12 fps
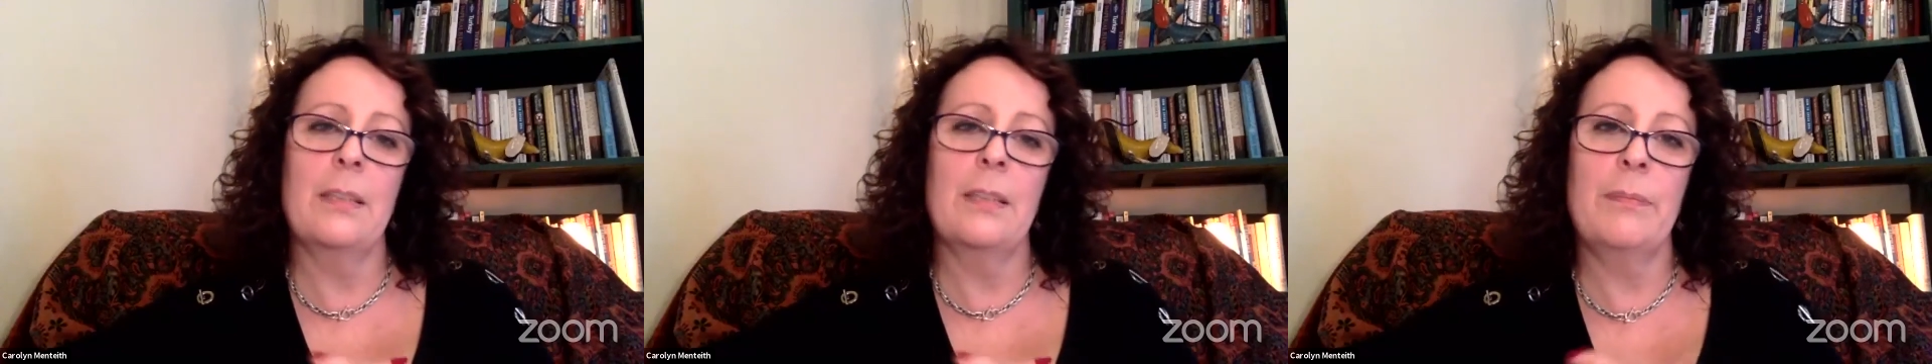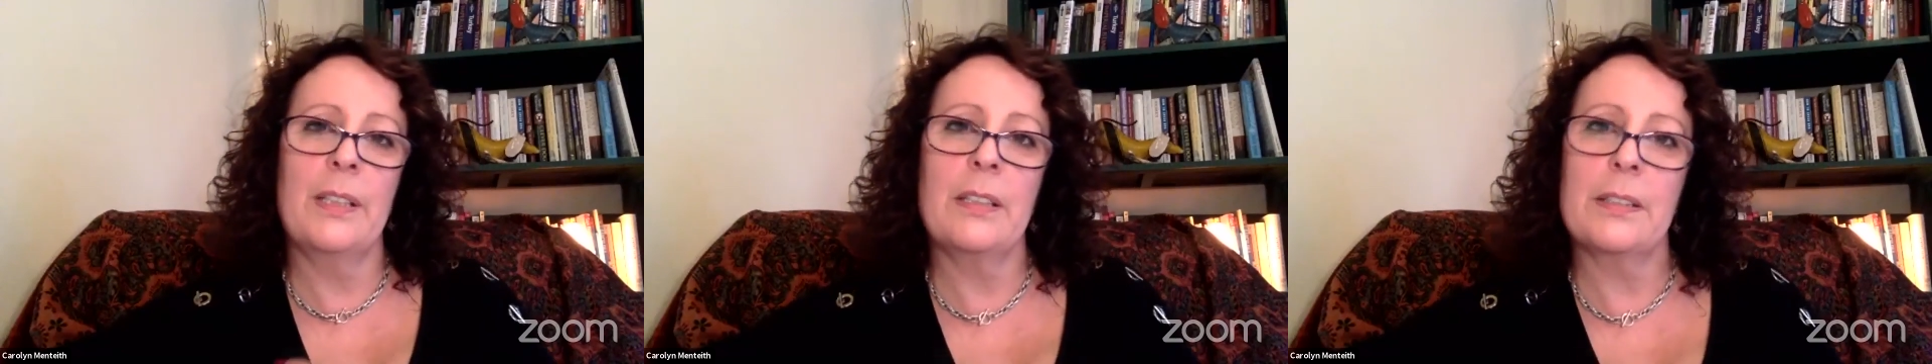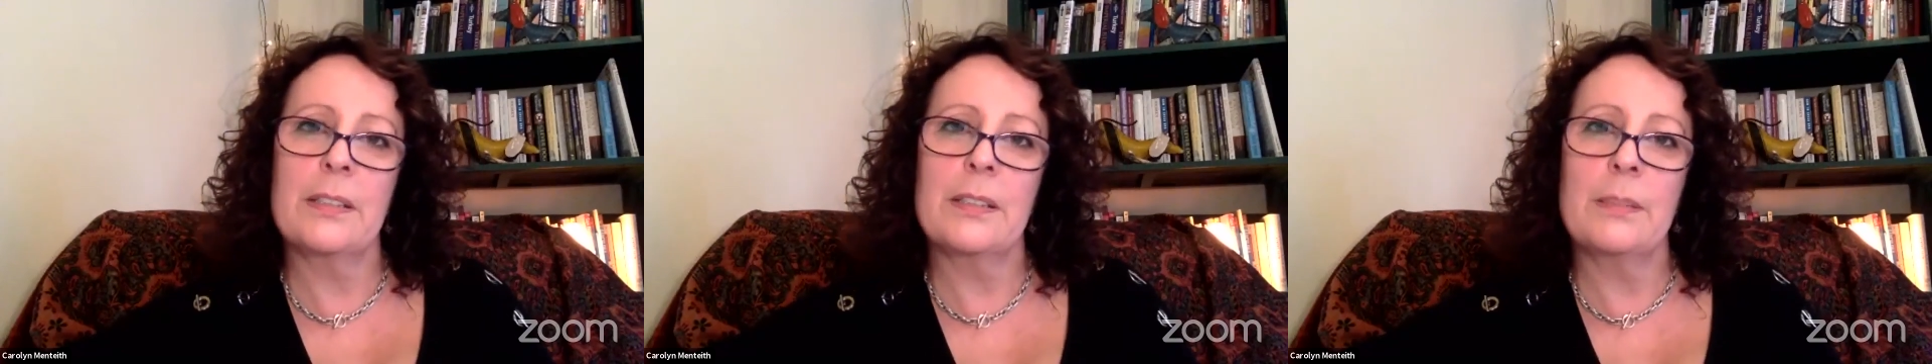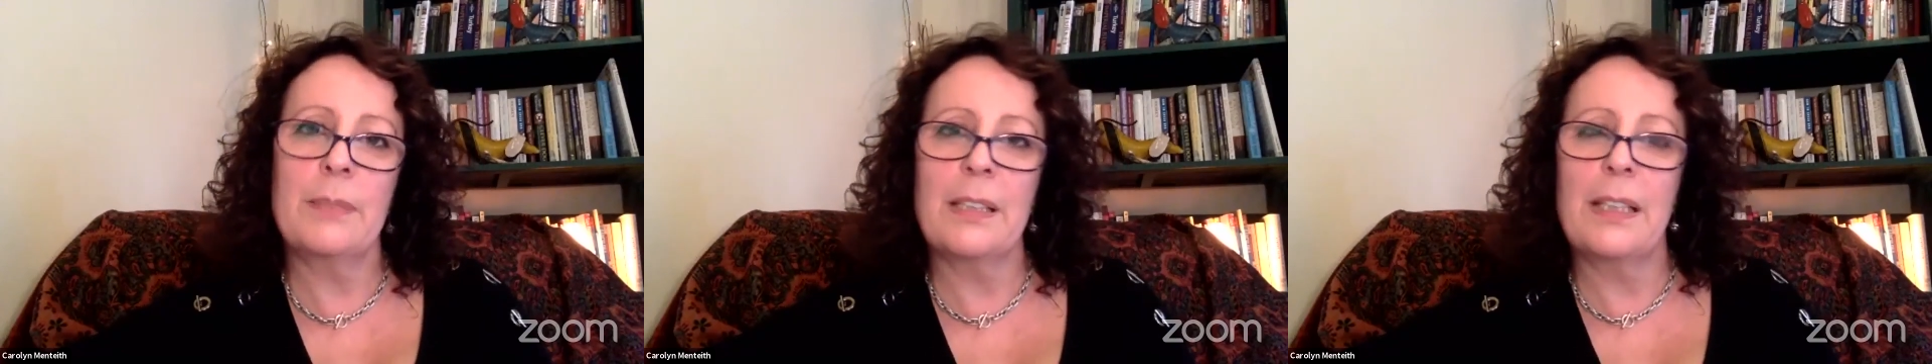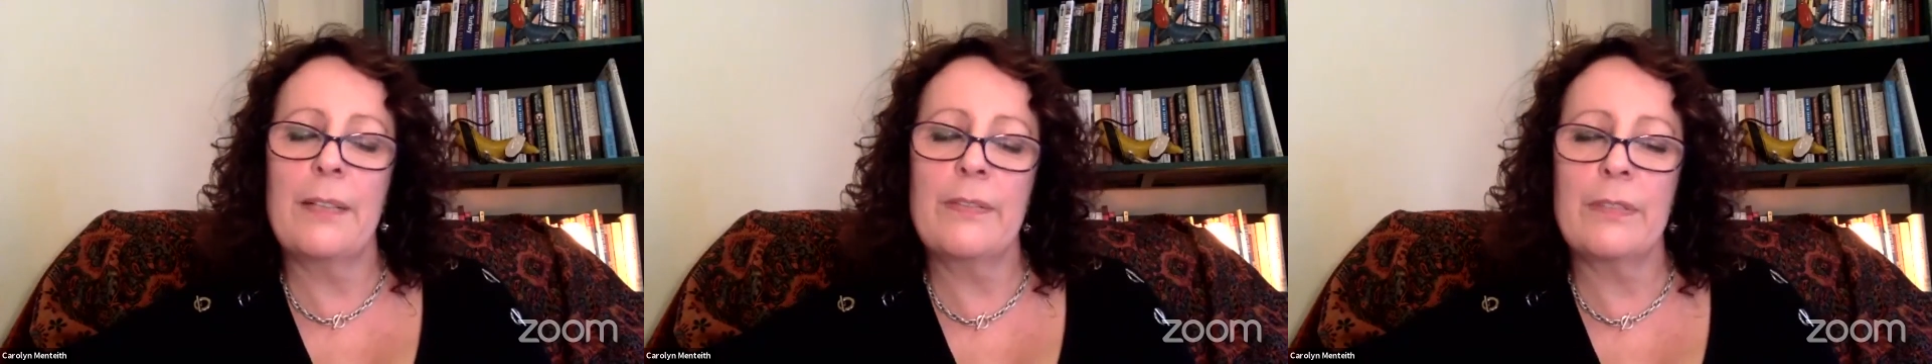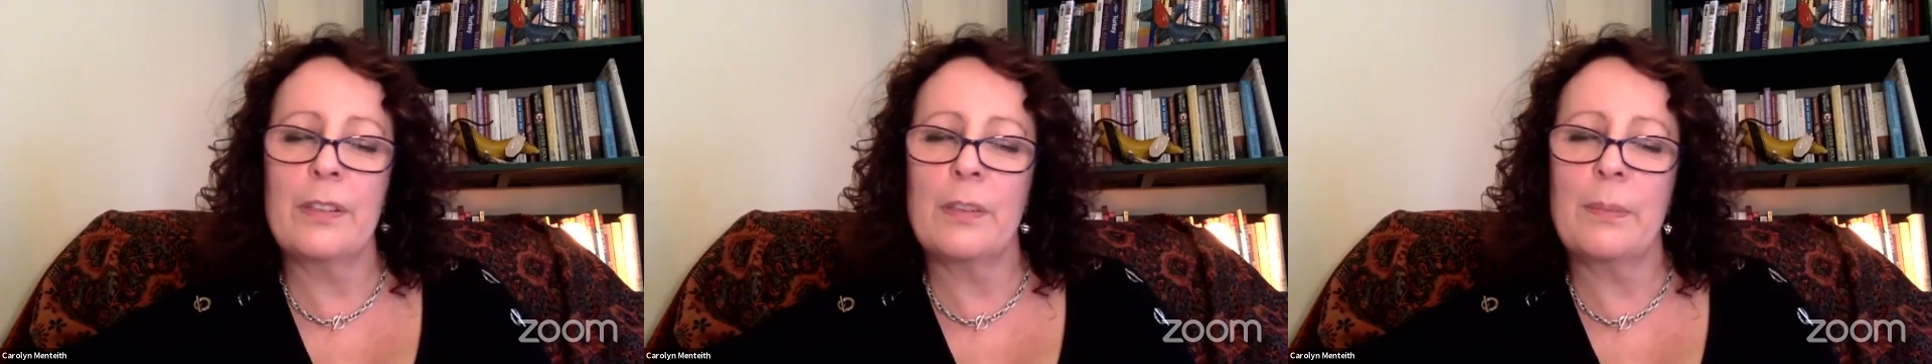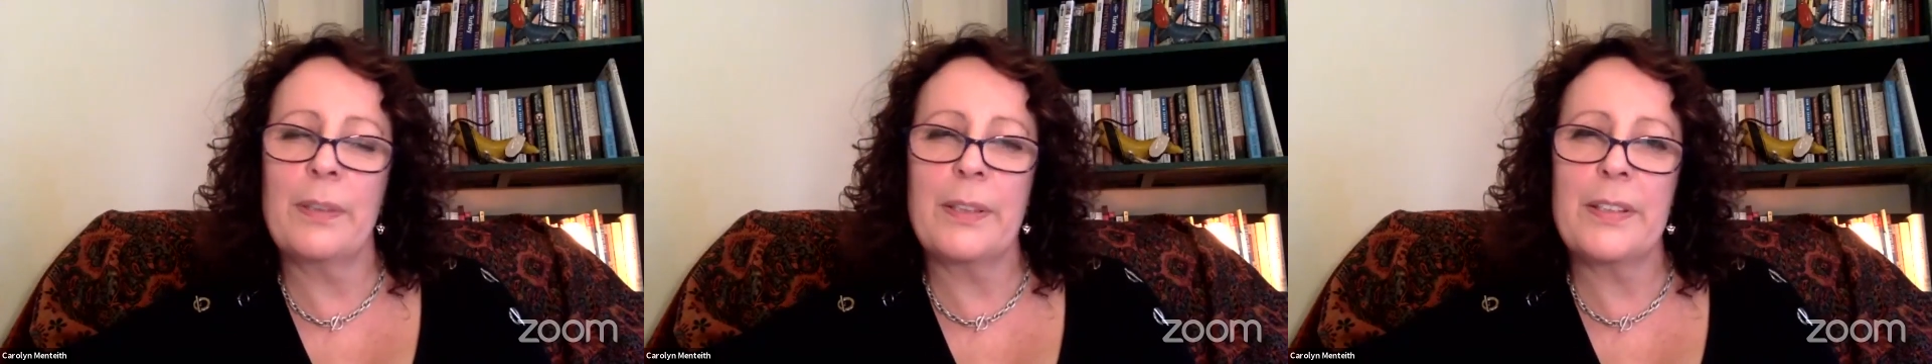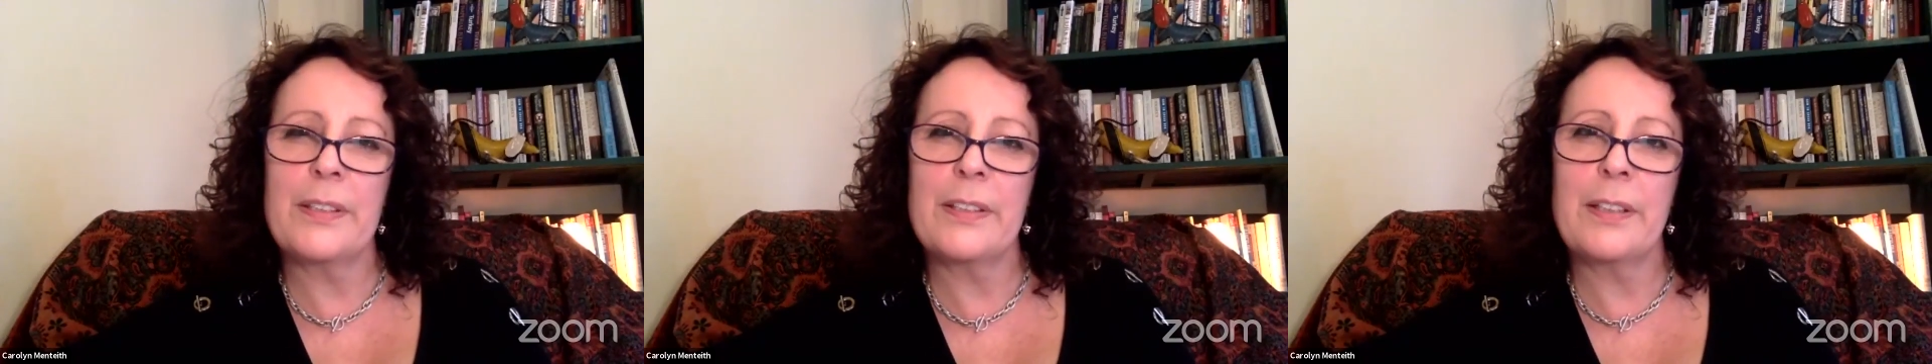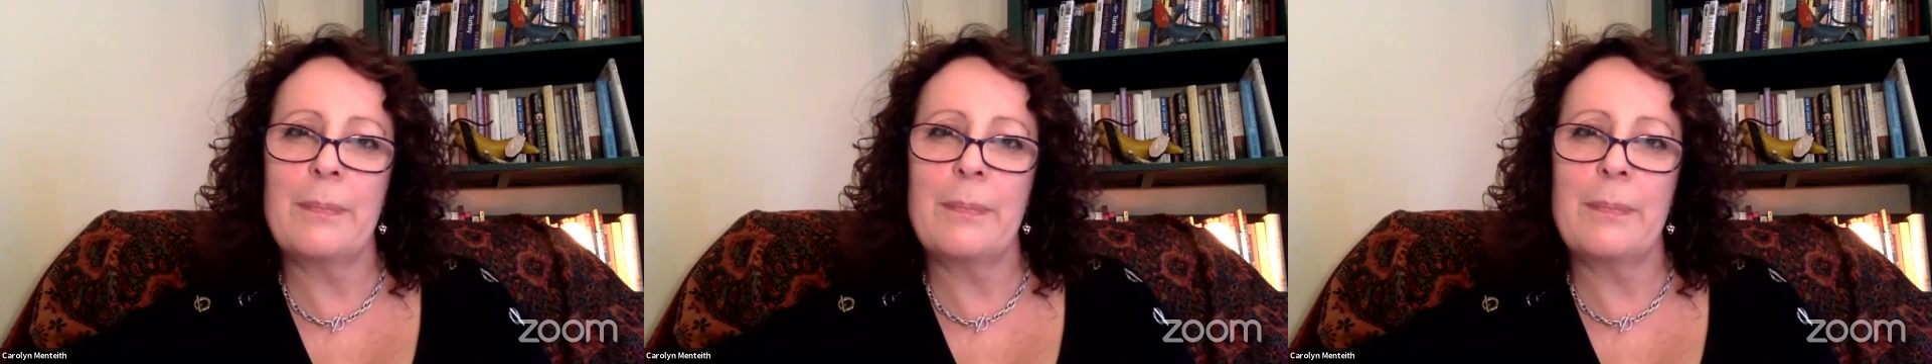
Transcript: because they've been left for long periods of time.